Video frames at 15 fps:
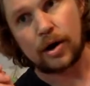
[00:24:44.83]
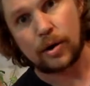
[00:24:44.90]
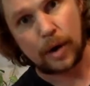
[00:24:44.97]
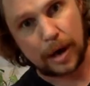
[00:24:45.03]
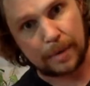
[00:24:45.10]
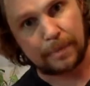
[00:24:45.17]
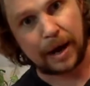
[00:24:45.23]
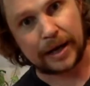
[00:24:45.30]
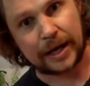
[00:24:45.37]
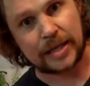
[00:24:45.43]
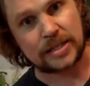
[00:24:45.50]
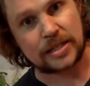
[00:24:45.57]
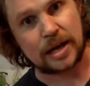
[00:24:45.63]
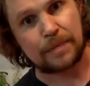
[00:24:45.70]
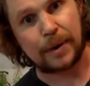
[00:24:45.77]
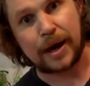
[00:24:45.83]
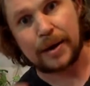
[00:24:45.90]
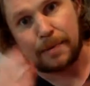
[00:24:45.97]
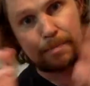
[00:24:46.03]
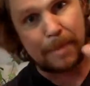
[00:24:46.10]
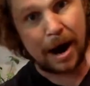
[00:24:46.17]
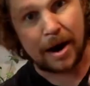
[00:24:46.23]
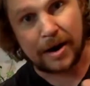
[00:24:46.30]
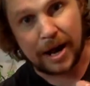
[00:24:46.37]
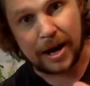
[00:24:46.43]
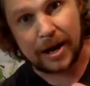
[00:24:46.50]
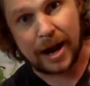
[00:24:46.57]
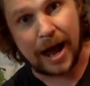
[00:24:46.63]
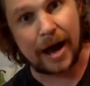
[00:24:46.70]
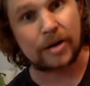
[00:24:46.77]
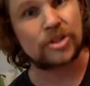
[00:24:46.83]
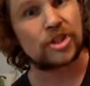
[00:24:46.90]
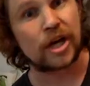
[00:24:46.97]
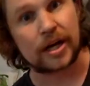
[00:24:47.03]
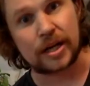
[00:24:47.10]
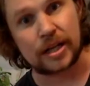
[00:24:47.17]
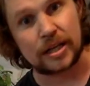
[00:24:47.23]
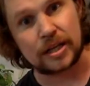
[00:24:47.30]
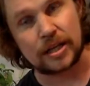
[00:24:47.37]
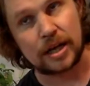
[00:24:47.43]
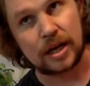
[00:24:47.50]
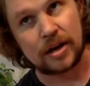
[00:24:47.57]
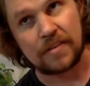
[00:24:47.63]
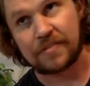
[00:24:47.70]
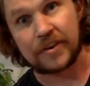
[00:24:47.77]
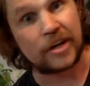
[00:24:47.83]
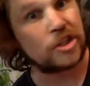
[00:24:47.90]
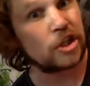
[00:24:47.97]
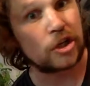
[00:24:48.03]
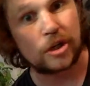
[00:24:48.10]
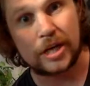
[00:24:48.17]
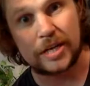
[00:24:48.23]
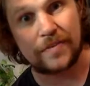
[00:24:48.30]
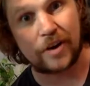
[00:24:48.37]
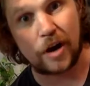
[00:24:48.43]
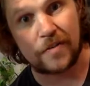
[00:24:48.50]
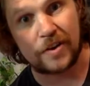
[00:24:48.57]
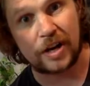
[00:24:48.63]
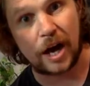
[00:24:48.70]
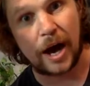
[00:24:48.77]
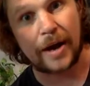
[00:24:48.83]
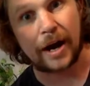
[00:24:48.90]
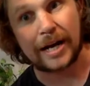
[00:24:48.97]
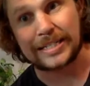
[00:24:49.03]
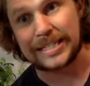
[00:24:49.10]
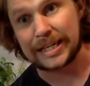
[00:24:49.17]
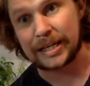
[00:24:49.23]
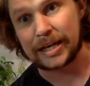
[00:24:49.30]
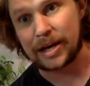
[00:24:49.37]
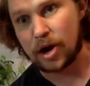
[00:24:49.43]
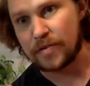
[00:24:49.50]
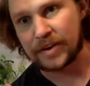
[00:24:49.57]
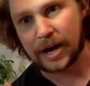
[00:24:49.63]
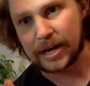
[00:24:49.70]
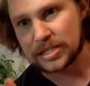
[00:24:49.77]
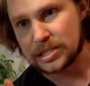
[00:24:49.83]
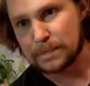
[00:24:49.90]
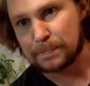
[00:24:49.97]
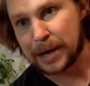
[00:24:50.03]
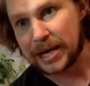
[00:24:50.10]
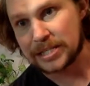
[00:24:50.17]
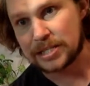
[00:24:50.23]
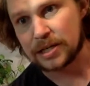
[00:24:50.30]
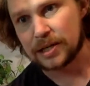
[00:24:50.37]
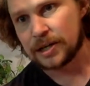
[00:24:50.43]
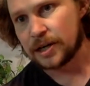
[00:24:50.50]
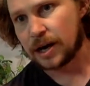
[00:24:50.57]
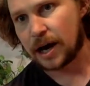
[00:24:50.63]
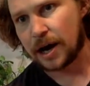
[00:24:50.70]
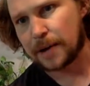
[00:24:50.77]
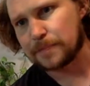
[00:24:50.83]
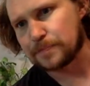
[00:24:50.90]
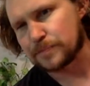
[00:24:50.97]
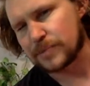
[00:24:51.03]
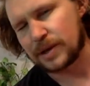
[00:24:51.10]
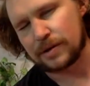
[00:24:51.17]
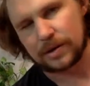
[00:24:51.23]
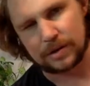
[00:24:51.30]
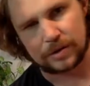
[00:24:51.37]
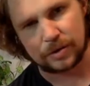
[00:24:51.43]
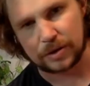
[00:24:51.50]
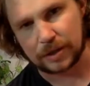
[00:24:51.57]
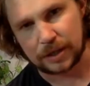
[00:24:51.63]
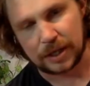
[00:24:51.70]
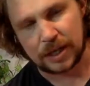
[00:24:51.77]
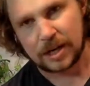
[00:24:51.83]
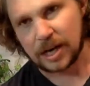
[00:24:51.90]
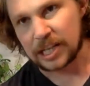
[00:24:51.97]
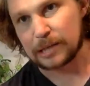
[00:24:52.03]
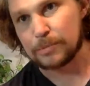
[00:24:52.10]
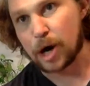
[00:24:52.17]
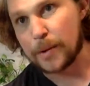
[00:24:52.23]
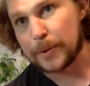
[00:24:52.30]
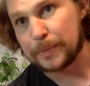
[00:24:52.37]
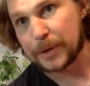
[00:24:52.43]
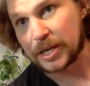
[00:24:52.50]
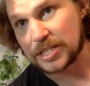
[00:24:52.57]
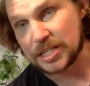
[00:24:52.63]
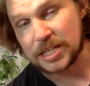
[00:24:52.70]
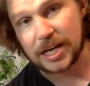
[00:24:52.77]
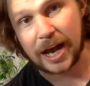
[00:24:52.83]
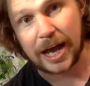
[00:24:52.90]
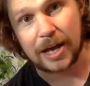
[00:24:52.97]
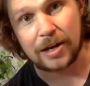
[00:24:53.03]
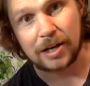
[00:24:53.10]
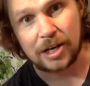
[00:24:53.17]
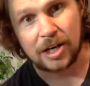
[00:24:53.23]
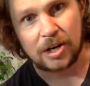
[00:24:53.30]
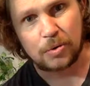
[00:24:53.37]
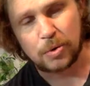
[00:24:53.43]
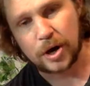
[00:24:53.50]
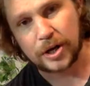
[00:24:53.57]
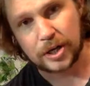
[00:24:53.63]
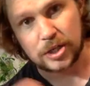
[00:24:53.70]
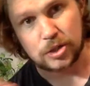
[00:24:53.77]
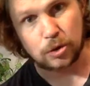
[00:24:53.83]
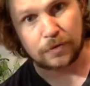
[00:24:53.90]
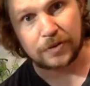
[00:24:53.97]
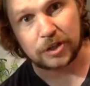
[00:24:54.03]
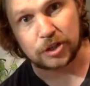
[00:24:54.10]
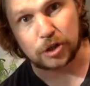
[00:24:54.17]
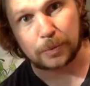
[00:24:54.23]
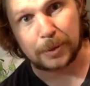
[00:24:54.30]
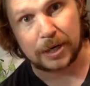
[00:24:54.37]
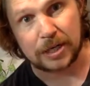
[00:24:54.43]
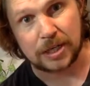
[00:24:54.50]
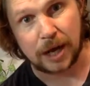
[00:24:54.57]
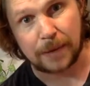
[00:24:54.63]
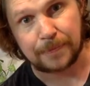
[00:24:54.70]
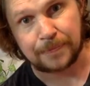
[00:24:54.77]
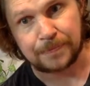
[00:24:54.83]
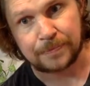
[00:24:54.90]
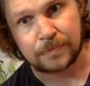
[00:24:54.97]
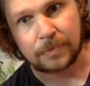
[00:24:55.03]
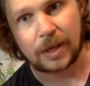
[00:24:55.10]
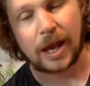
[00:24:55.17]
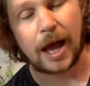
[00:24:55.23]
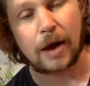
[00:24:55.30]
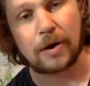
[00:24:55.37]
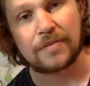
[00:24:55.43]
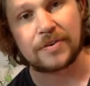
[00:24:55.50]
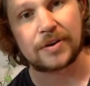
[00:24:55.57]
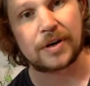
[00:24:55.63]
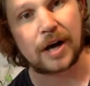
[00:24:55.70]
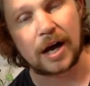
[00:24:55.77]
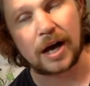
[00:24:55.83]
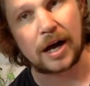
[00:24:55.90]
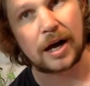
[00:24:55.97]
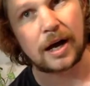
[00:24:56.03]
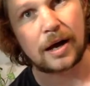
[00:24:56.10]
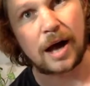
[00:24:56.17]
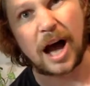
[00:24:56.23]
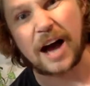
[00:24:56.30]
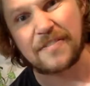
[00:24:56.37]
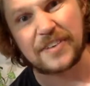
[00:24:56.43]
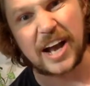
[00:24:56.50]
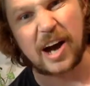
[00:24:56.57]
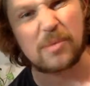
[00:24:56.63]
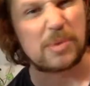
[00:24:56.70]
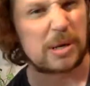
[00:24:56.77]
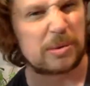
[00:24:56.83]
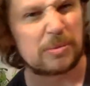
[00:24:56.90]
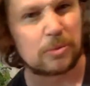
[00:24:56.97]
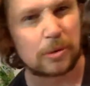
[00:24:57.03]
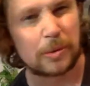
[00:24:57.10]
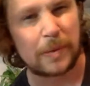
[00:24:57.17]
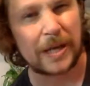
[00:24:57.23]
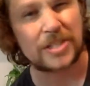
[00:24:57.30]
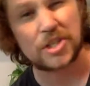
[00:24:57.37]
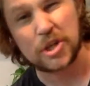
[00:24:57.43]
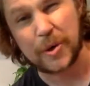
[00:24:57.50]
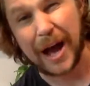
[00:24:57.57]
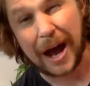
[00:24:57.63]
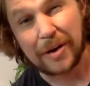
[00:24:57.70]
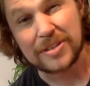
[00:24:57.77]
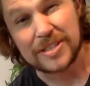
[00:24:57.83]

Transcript: in my case, tempeh, marinate it now, chuck it in the fridge. You can leave it overnight. Ideally, overnight is the best. Look, at the moment, because of today, we're only going to do it for a short period of time. However, half an hour minimum would be best. 2 hours